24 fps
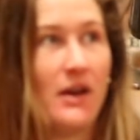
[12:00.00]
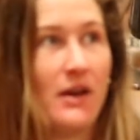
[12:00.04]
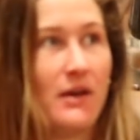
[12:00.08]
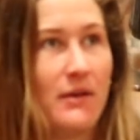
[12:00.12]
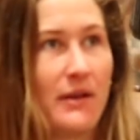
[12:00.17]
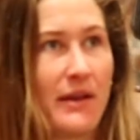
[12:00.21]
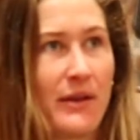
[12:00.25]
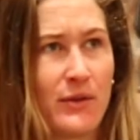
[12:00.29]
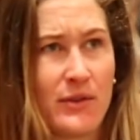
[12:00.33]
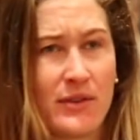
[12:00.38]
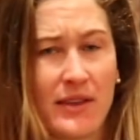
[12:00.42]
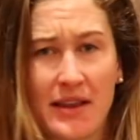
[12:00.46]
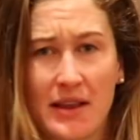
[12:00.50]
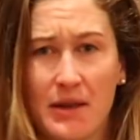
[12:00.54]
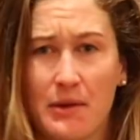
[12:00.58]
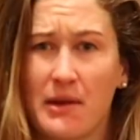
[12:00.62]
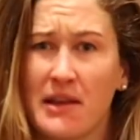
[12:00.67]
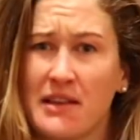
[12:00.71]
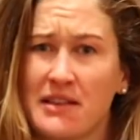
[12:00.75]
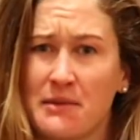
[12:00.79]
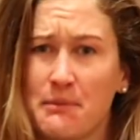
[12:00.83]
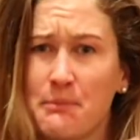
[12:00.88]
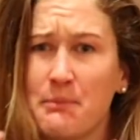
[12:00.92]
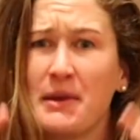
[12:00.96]

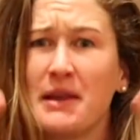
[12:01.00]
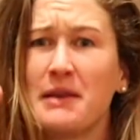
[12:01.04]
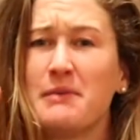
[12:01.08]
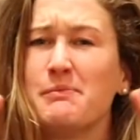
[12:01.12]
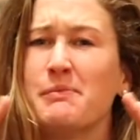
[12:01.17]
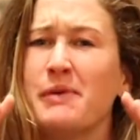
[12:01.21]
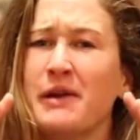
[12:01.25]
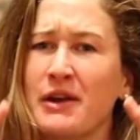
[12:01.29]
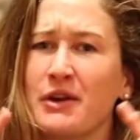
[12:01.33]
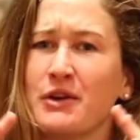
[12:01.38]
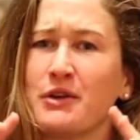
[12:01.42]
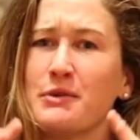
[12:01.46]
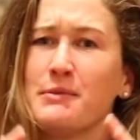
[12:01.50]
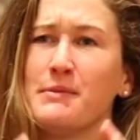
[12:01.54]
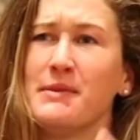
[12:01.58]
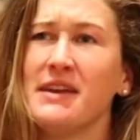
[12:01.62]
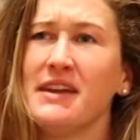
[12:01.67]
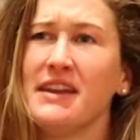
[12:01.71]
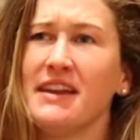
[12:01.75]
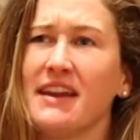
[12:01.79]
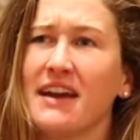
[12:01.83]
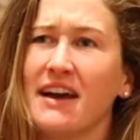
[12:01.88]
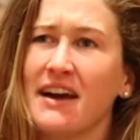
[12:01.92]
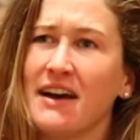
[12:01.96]
it's a big
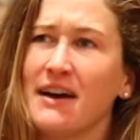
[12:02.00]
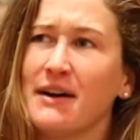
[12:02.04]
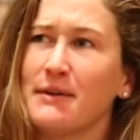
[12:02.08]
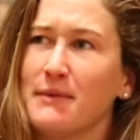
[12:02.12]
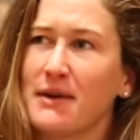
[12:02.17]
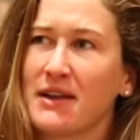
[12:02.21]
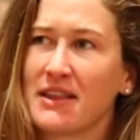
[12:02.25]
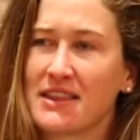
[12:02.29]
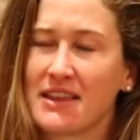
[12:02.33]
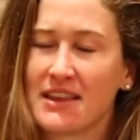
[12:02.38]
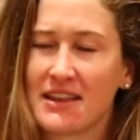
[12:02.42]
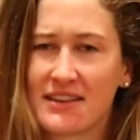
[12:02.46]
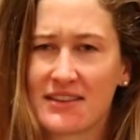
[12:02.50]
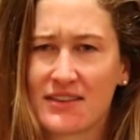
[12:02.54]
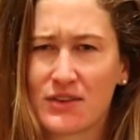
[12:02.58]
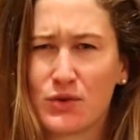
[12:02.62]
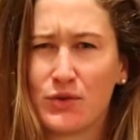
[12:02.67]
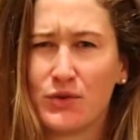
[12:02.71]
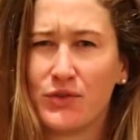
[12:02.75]
pyramid. I think it's called